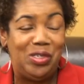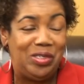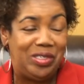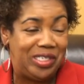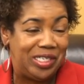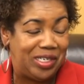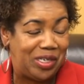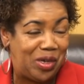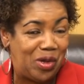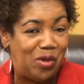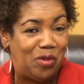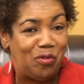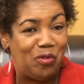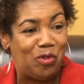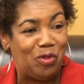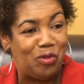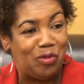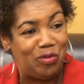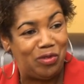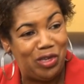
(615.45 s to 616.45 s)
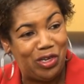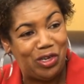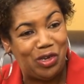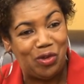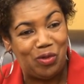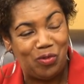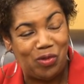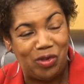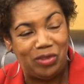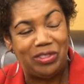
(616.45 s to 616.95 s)
took over, you know,
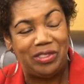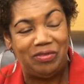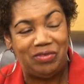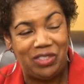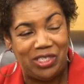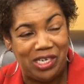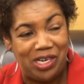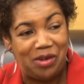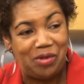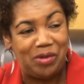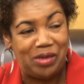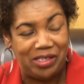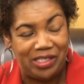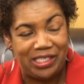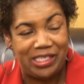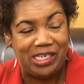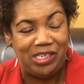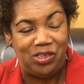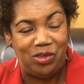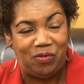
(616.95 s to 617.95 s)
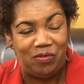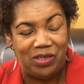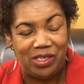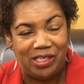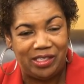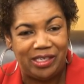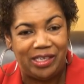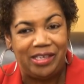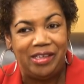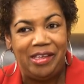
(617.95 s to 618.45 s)
Rosa Sharon Senior
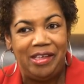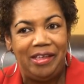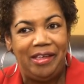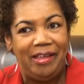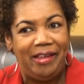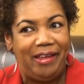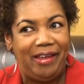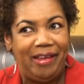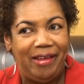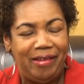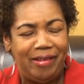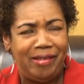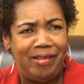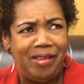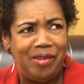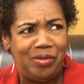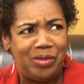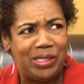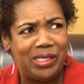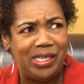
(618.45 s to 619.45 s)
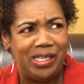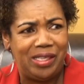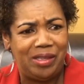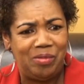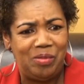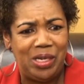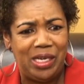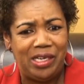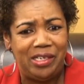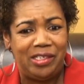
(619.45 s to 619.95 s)
Villa, and they were telling
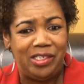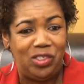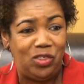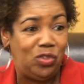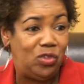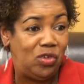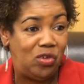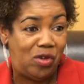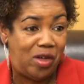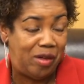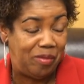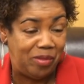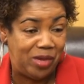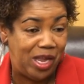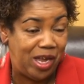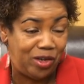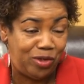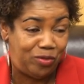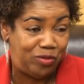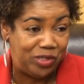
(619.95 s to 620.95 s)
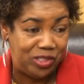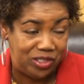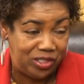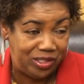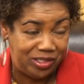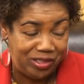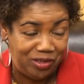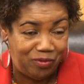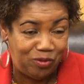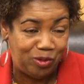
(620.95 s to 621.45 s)
me, because, you know, I'm not
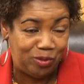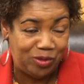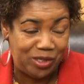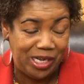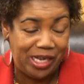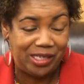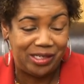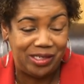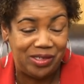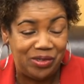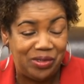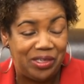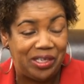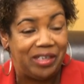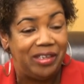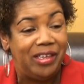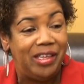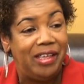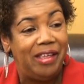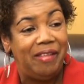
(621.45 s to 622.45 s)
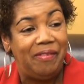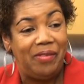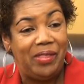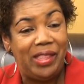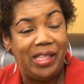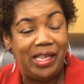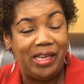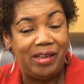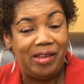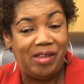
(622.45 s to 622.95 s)
originally from Chattanooga,
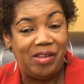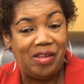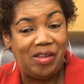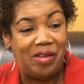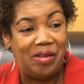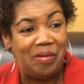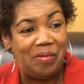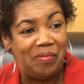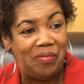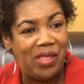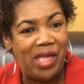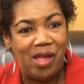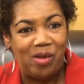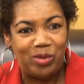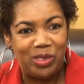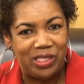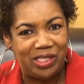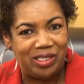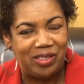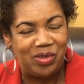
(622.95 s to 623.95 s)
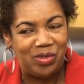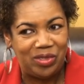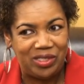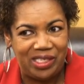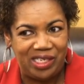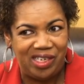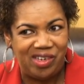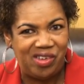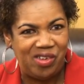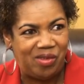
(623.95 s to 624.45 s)
that that was a
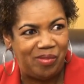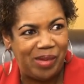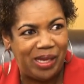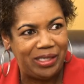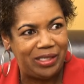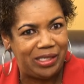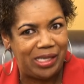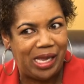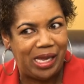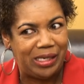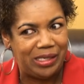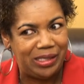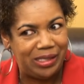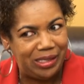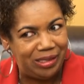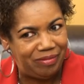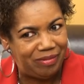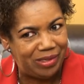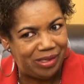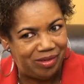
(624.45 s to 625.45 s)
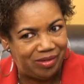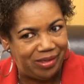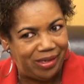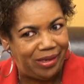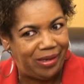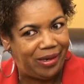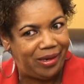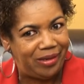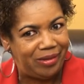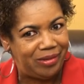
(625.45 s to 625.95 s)
nursing home. I said, I didn't even know they
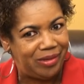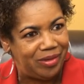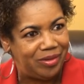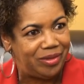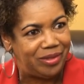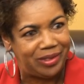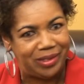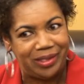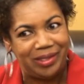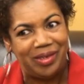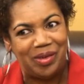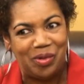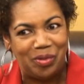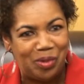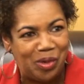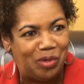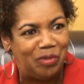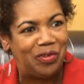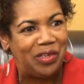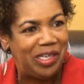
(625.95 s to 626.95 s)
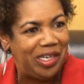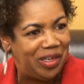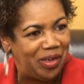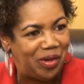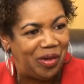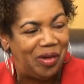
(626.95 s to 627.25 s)
had a nursing home over here.